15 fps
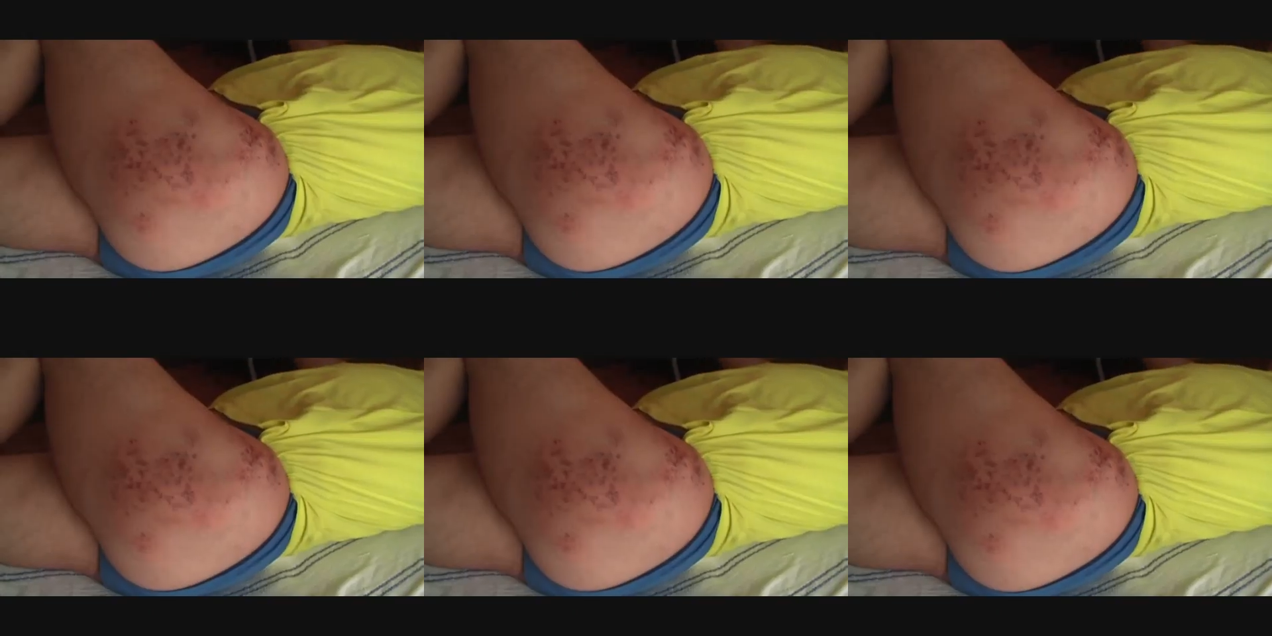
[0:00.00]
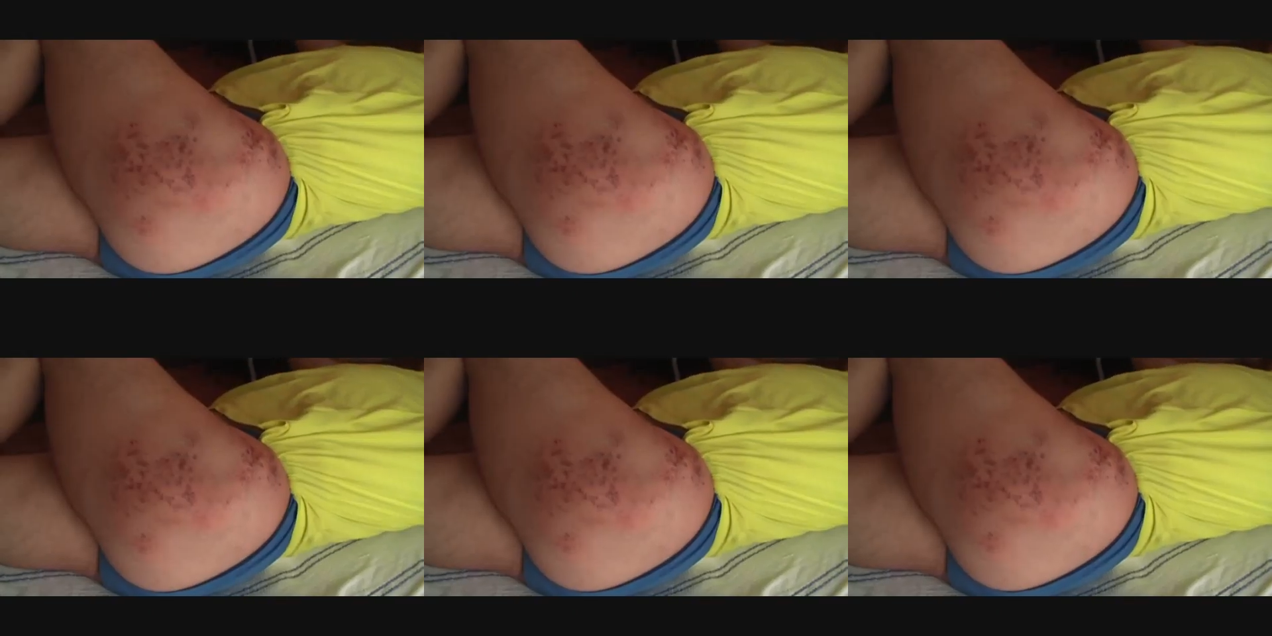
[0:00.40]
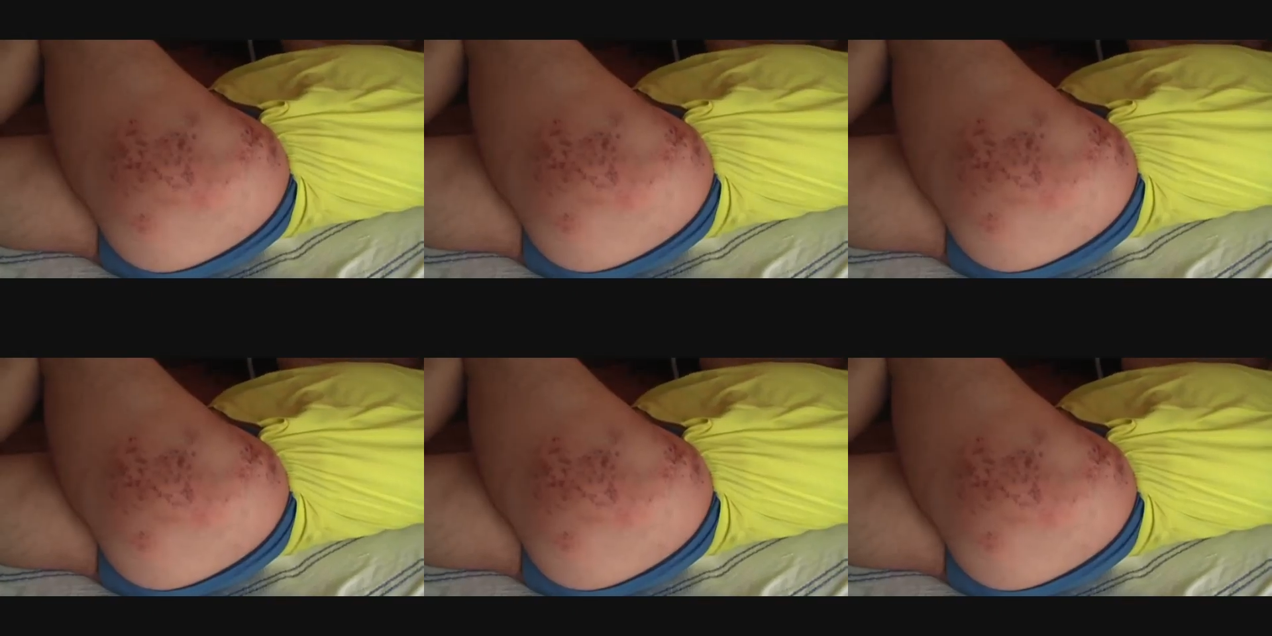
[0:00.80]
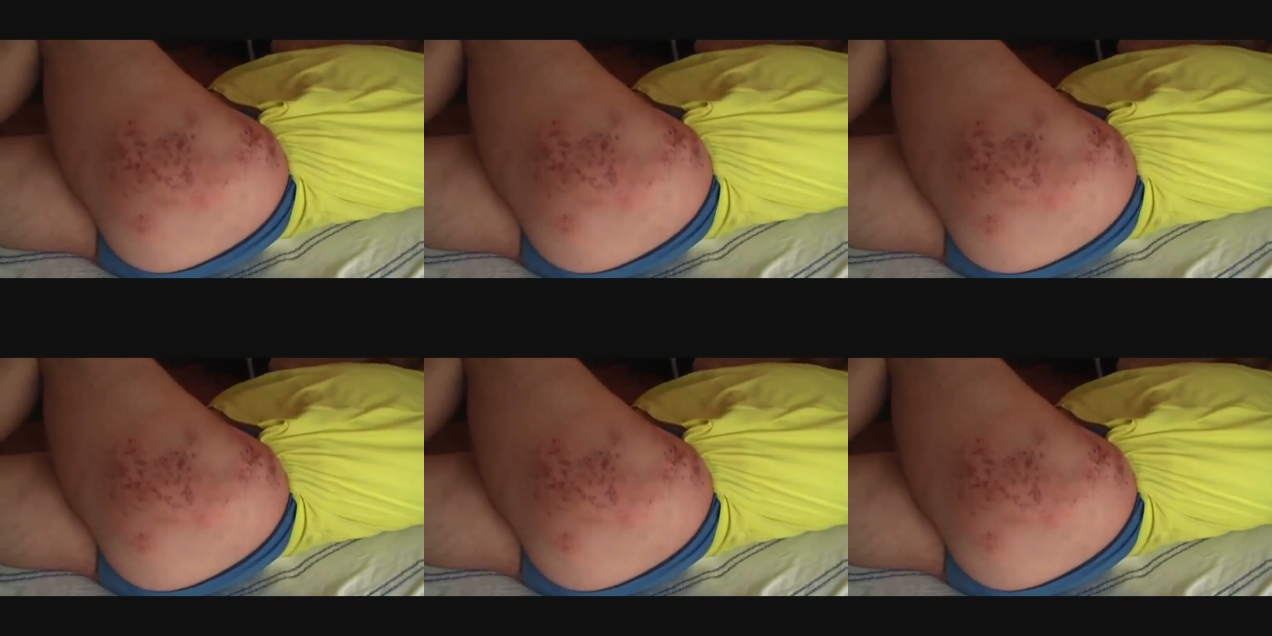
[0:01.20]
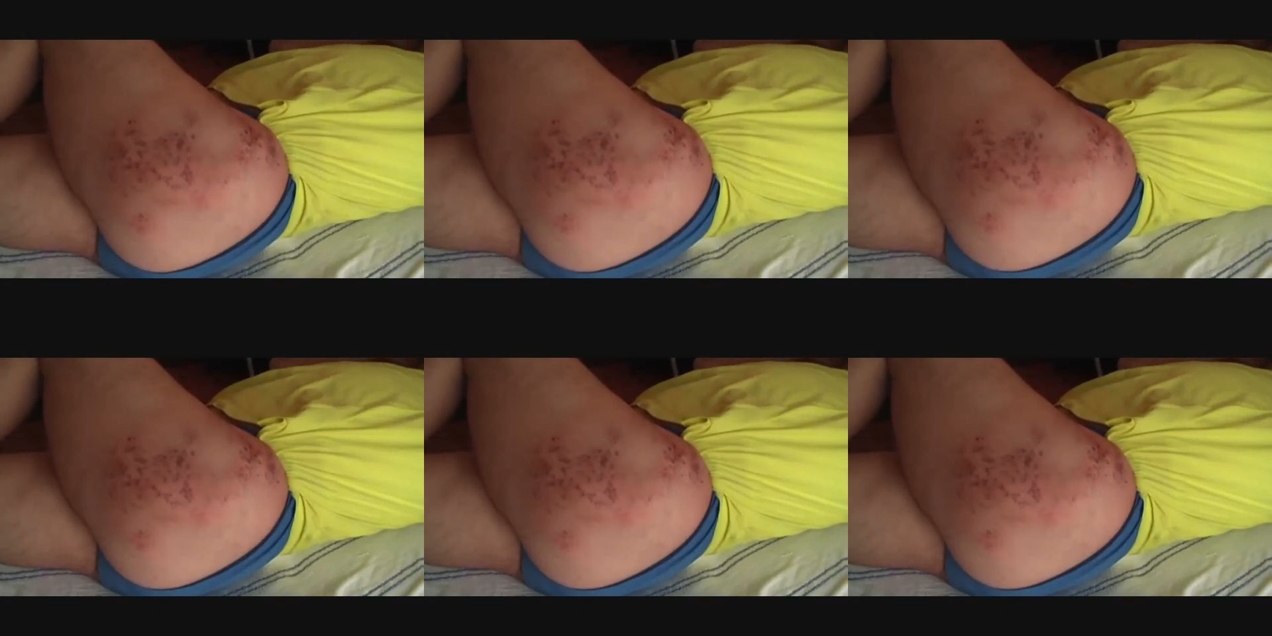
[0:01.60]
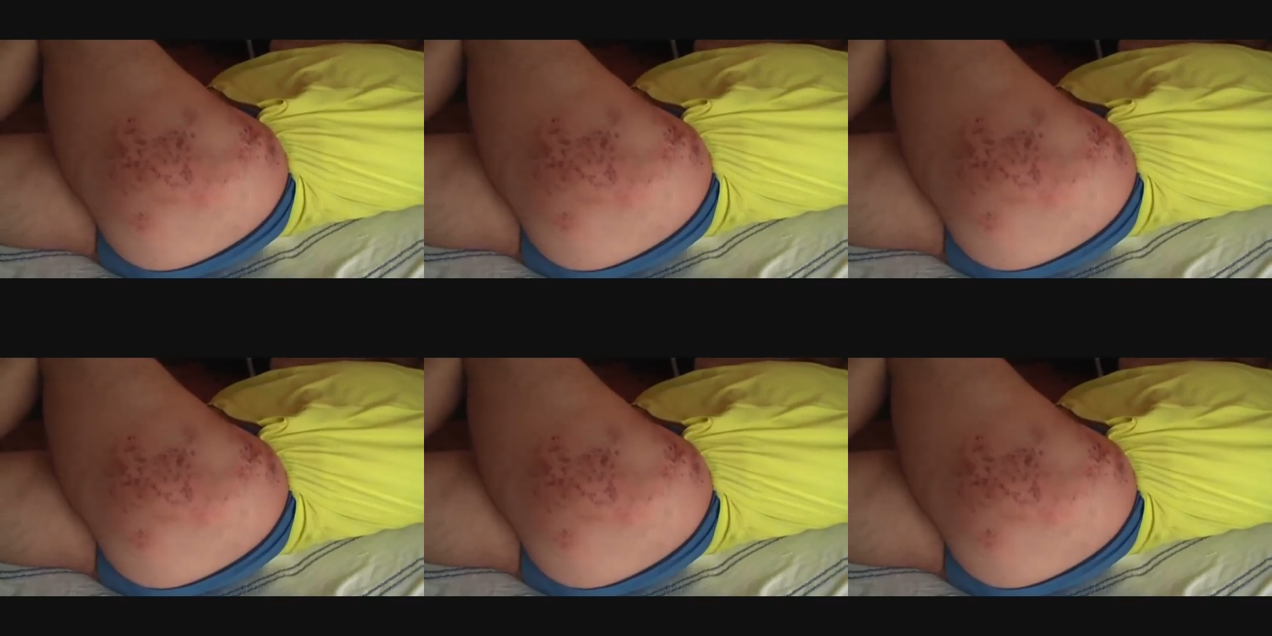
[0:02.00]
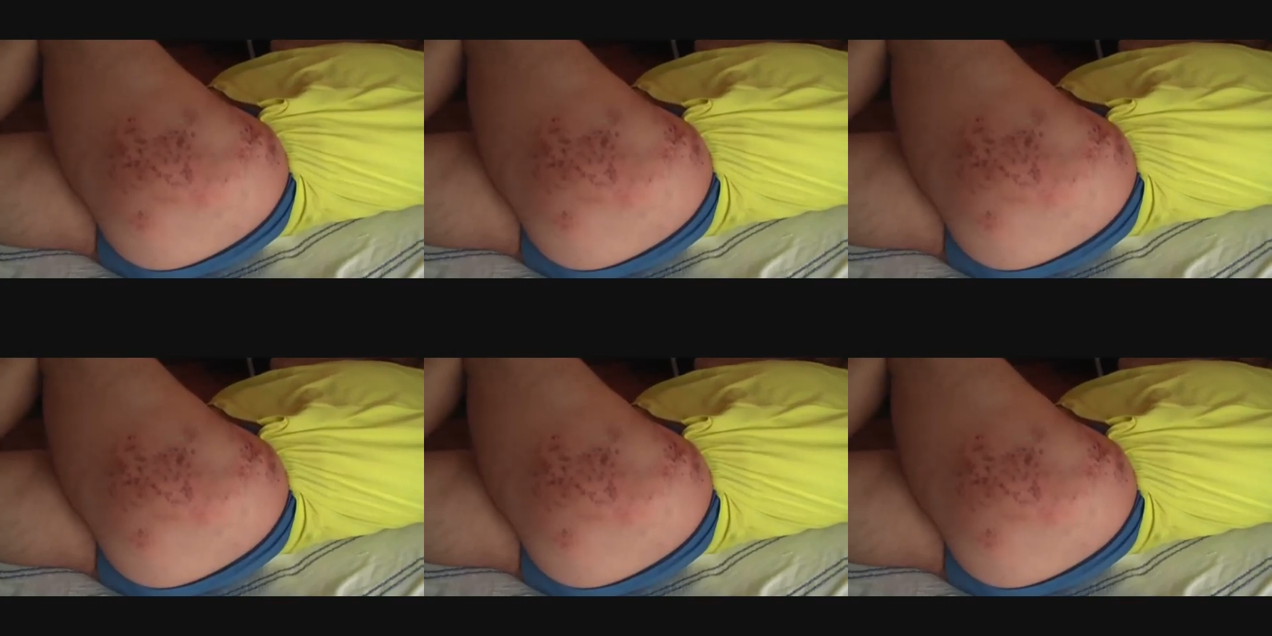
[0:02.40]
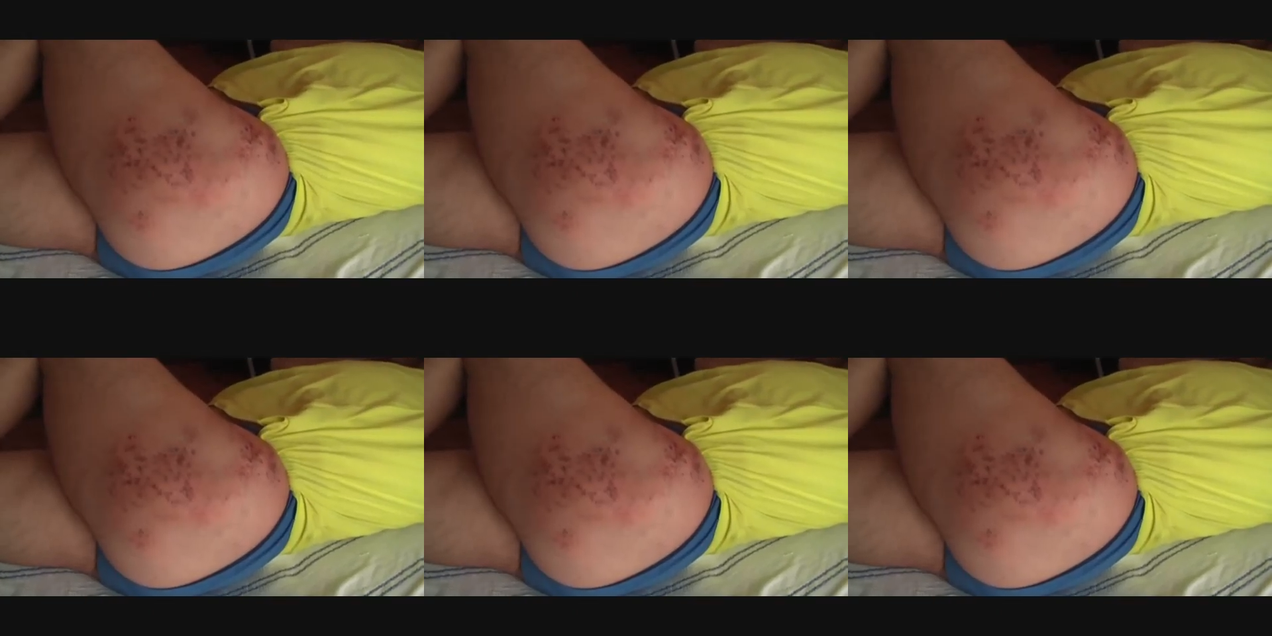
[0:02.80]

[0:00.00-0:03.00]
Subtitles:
No face is visible, so there are no lips to read.